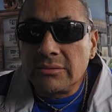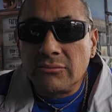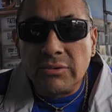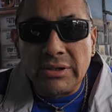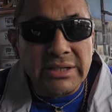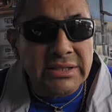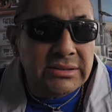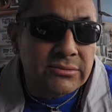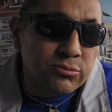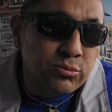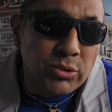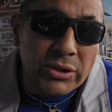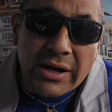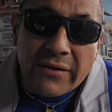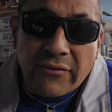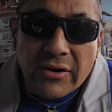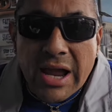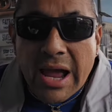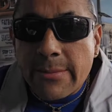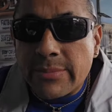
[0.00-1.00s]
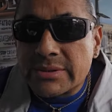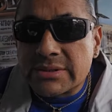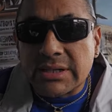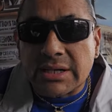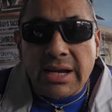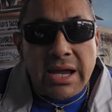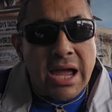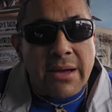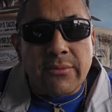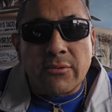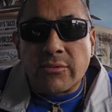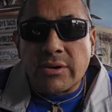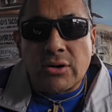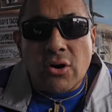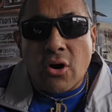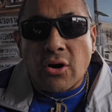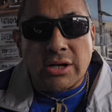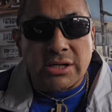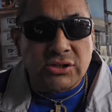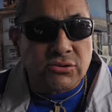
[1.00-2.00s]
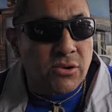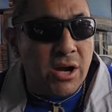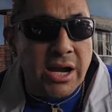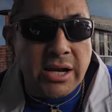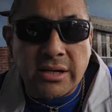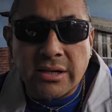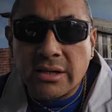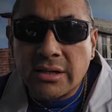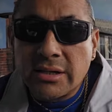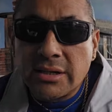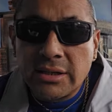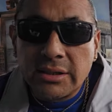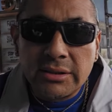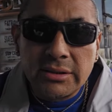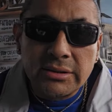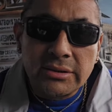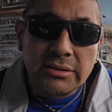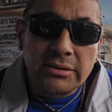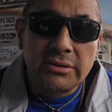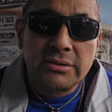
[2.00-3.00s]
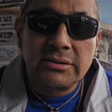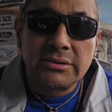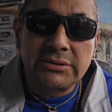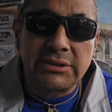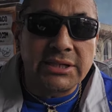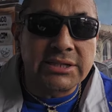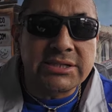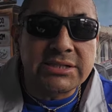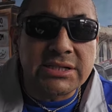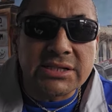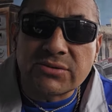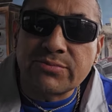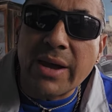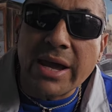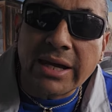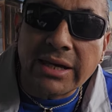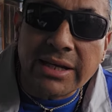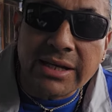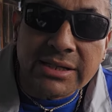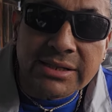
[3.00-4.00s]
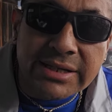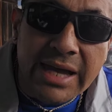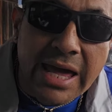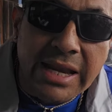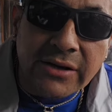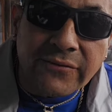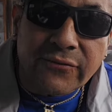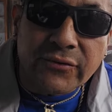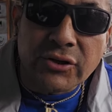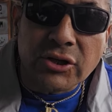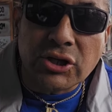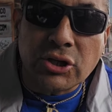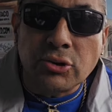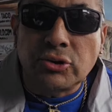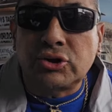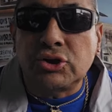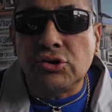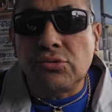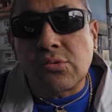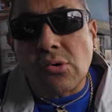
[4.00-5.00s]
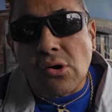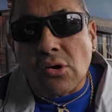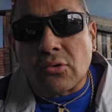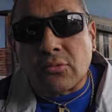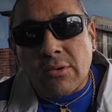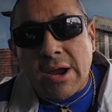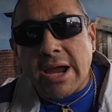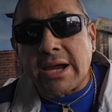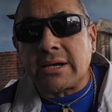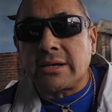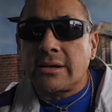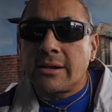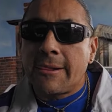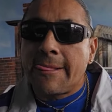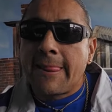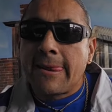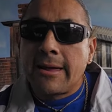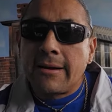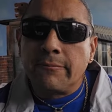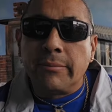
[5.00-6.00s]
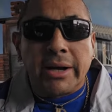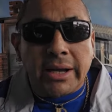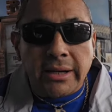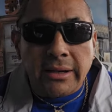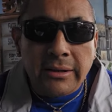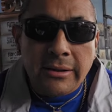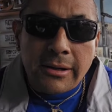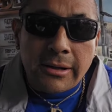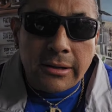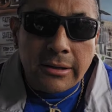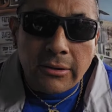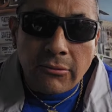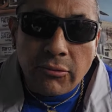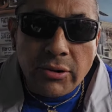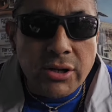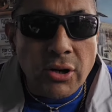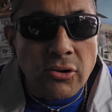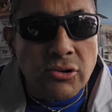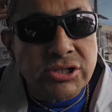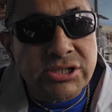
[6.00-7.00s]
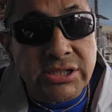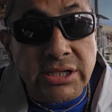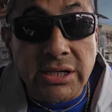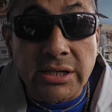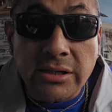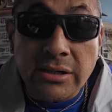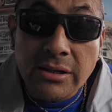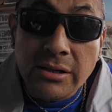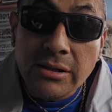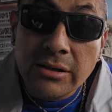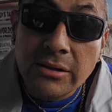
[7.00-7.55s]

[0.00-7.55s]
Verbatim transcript: It's whatever happens is gonna happen regardless, right? This is just making exciting for the YouTube world, right? But we're gonna see,